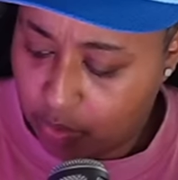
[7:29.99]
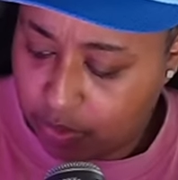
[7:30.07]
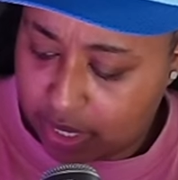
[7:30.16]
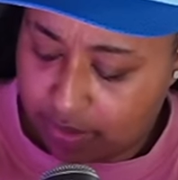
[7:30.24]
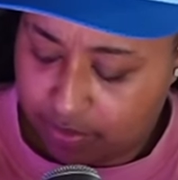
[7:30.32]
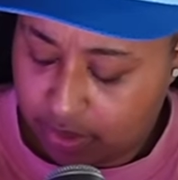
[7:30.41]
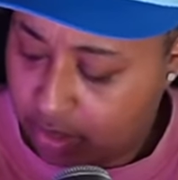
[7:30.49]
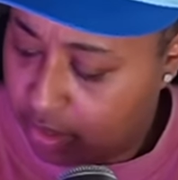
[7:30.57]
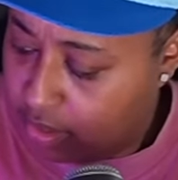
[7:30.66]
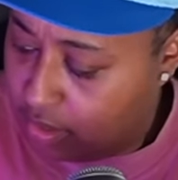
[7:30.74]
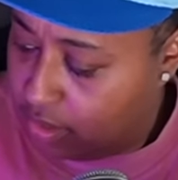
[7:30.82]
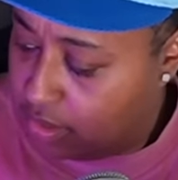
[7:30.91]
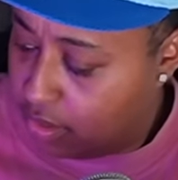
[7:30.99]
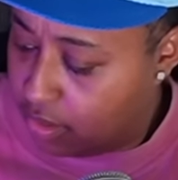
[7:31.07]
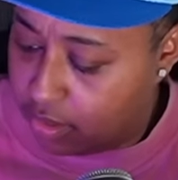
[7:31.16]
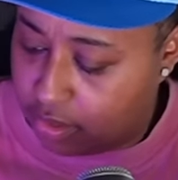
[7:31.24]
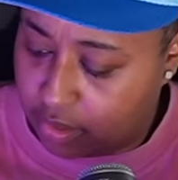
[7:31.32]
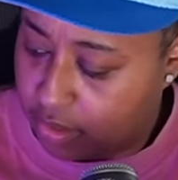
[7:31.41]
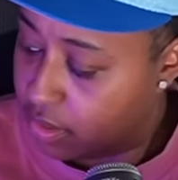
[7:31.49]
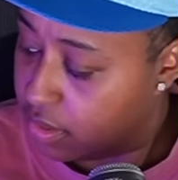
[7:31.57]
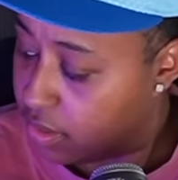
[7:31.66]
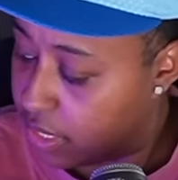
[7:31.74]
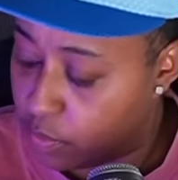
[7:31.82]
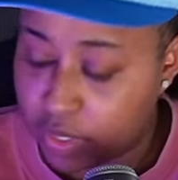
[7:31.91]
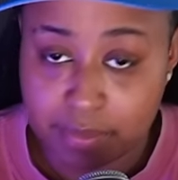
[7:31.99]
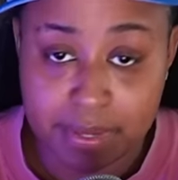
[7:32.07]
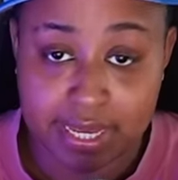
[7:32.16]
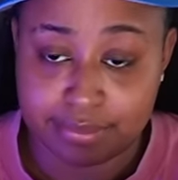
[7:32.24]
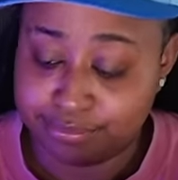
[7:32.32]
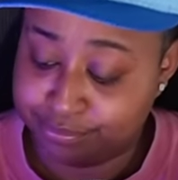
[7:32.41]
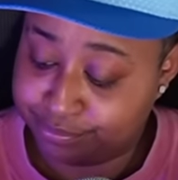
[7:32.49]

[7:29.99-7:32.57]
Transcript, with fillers: whatever. It wasn't a man.